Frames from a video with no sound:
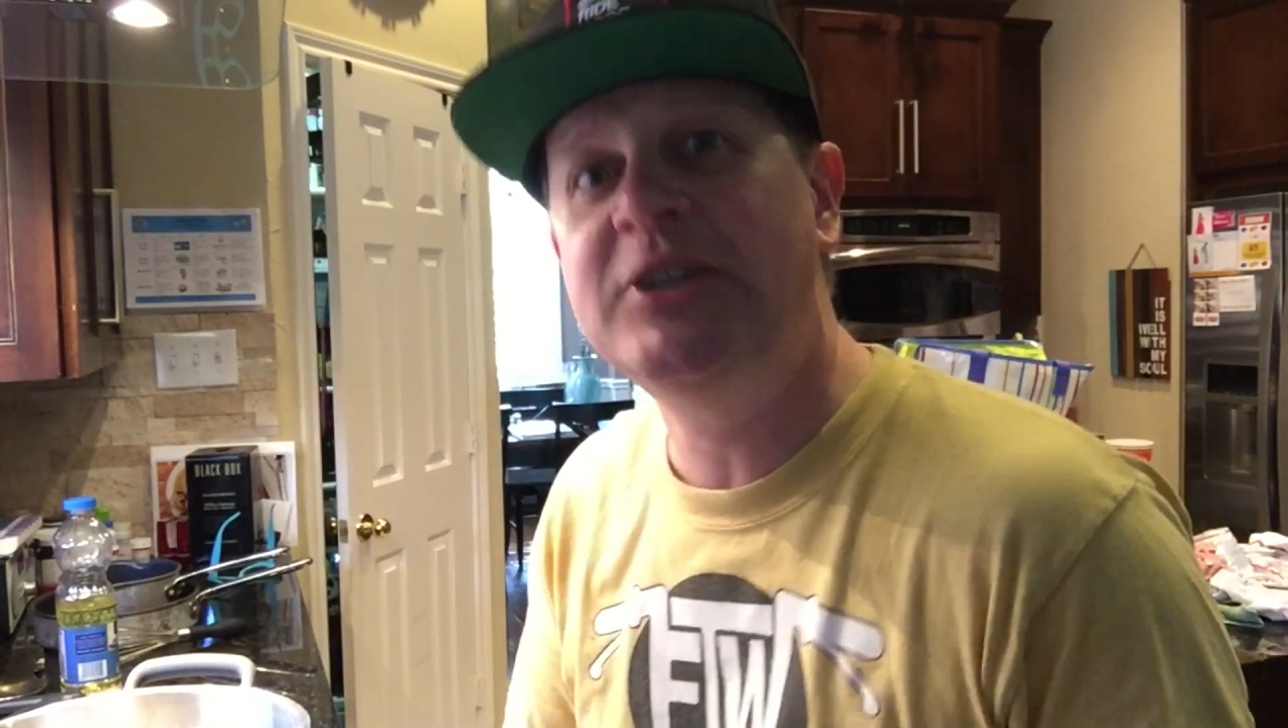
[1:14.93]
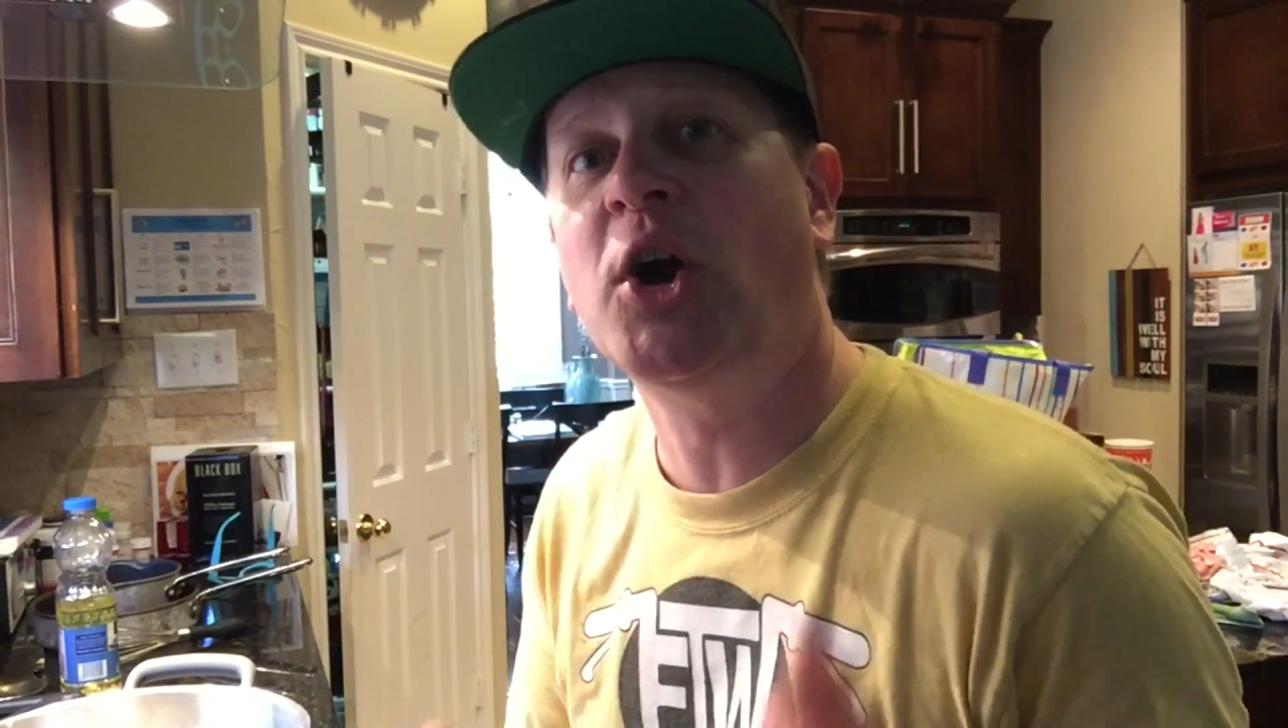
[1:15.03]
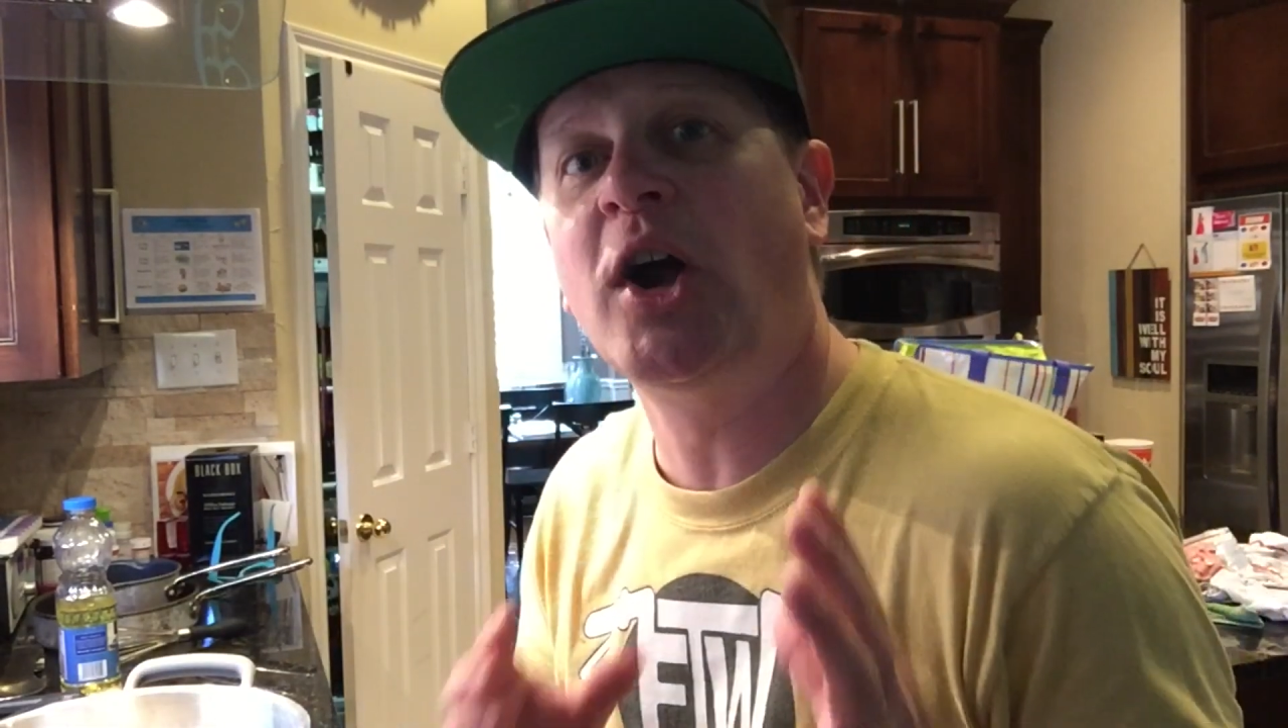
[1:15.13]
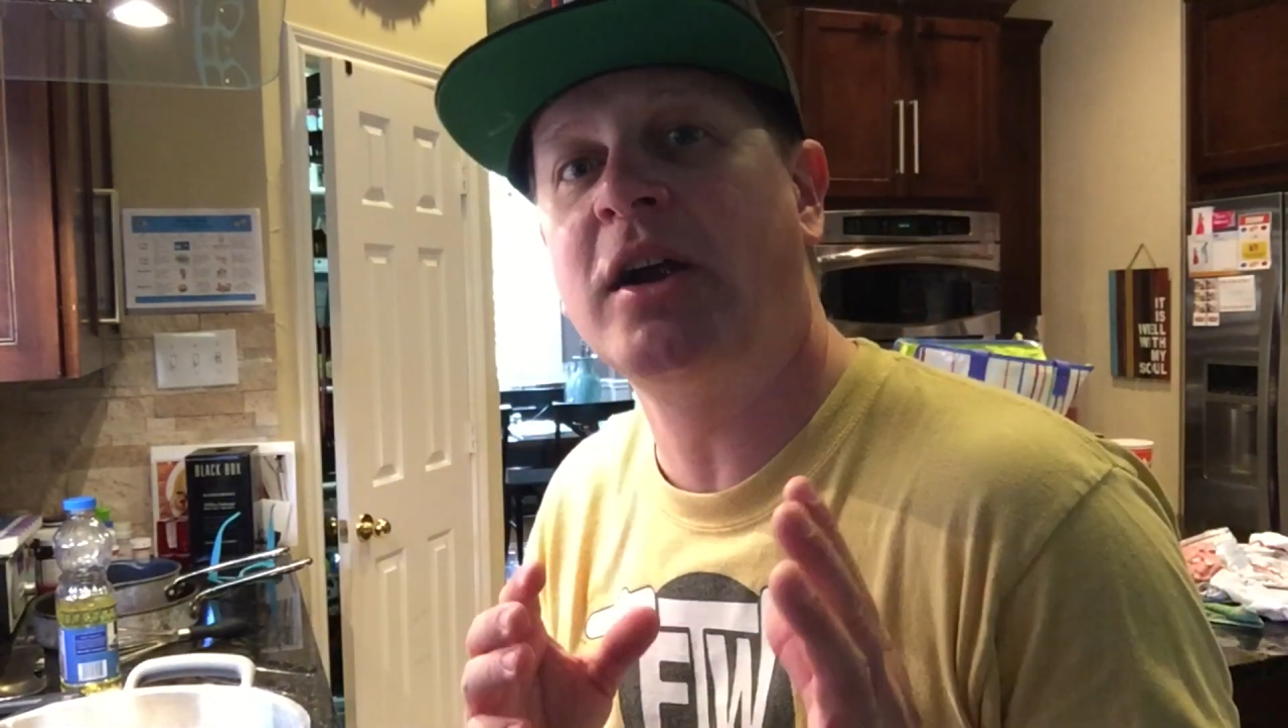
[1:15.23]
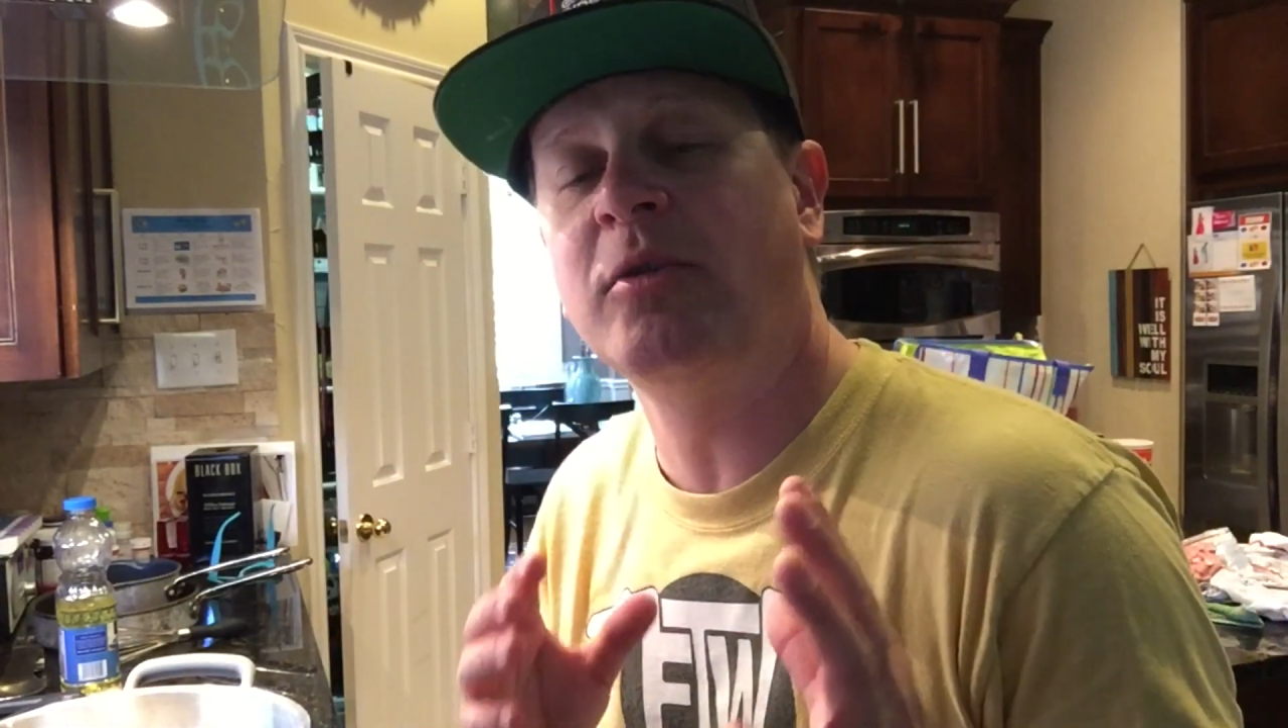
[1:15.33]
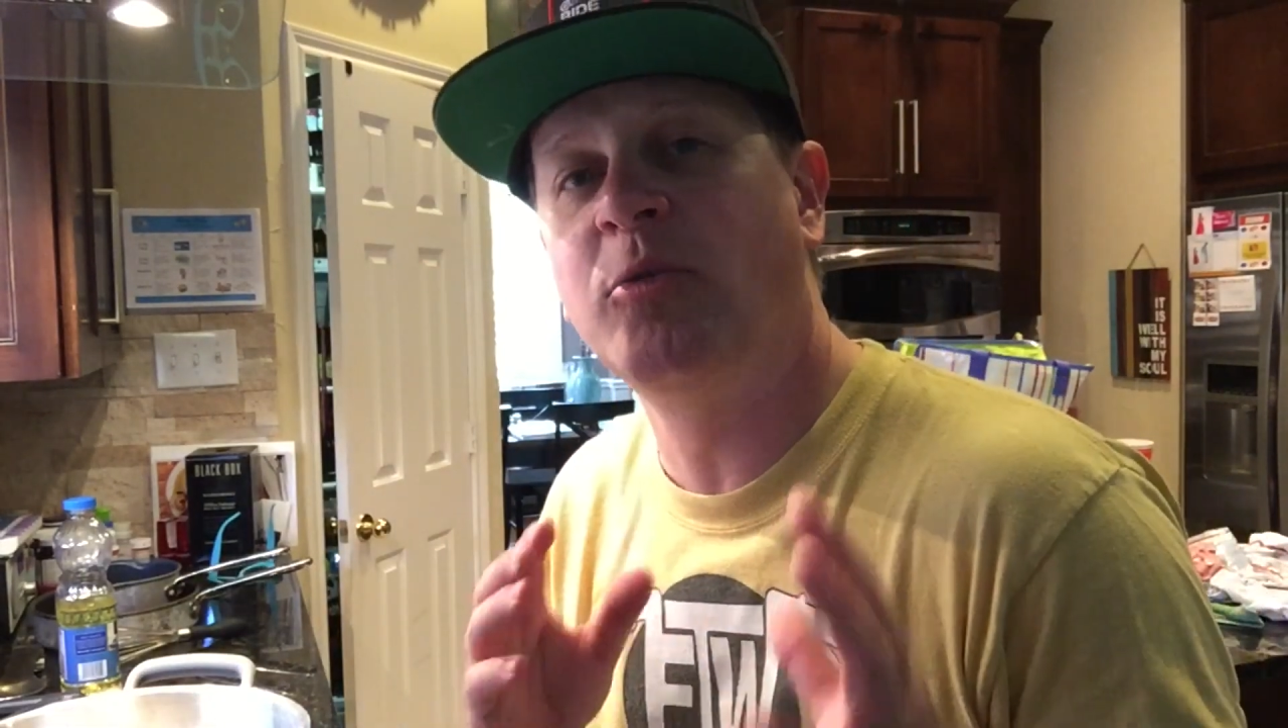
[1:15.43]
dark